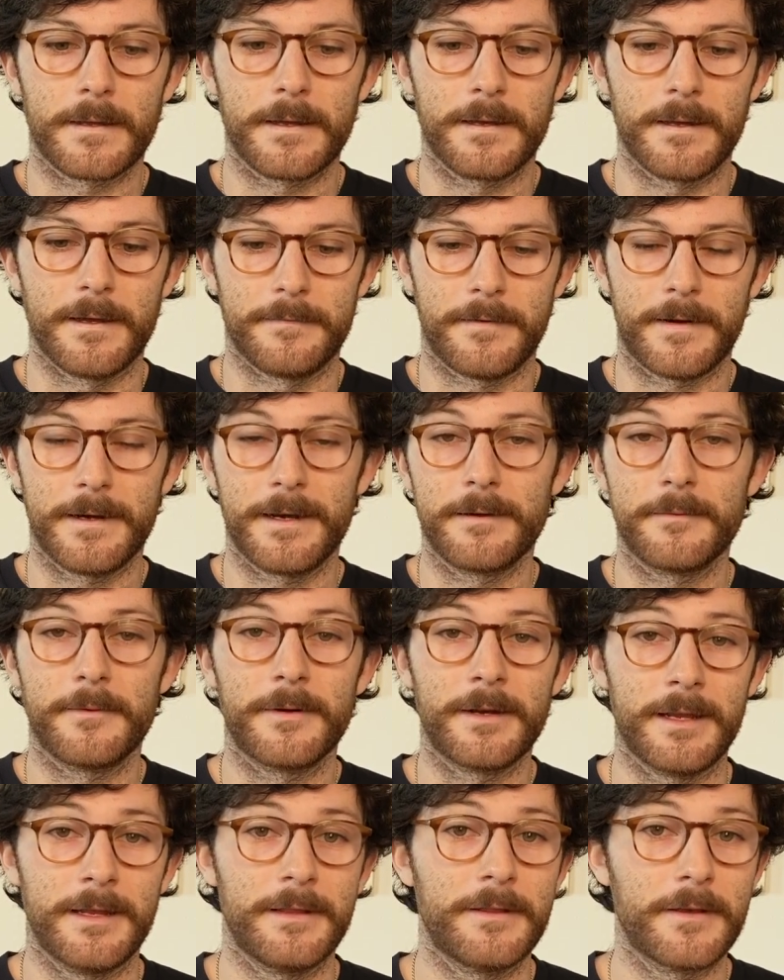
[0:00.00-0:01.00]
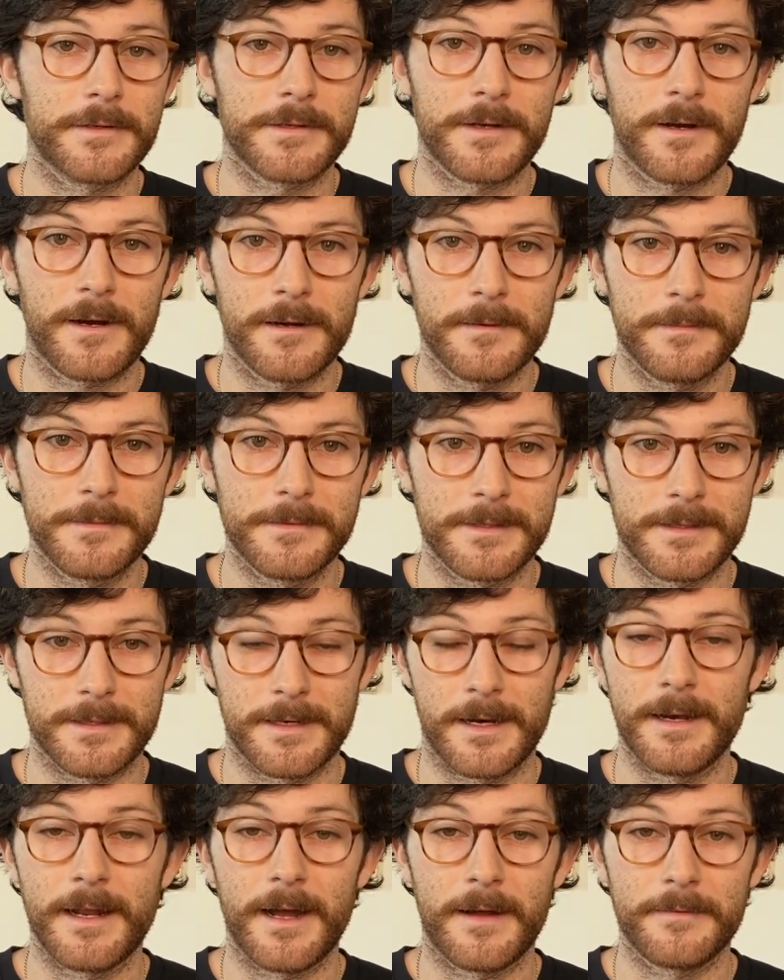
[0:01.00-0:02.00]
if I didn't want to eat those carbs, then
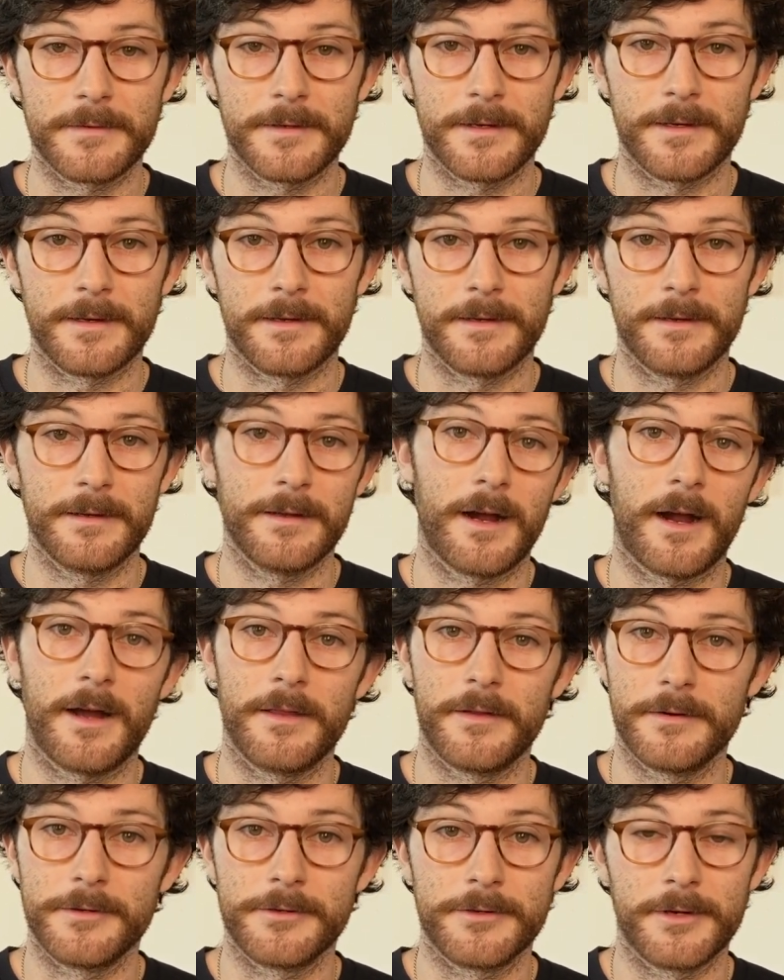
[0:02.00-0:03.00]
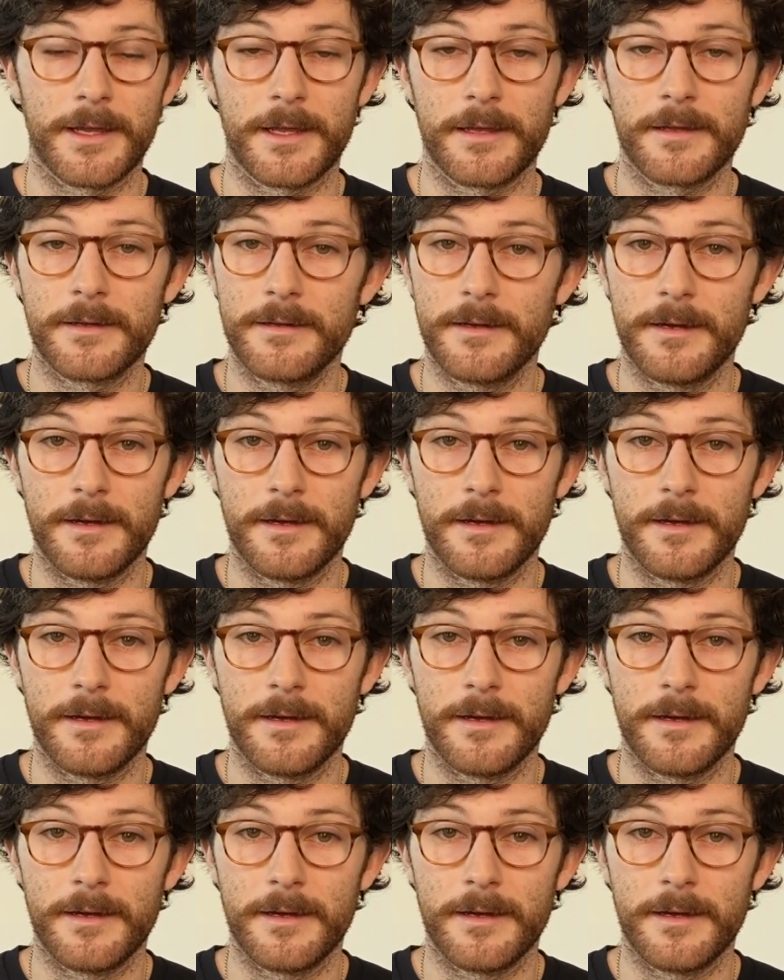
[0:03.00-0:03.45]
I'd have to either drink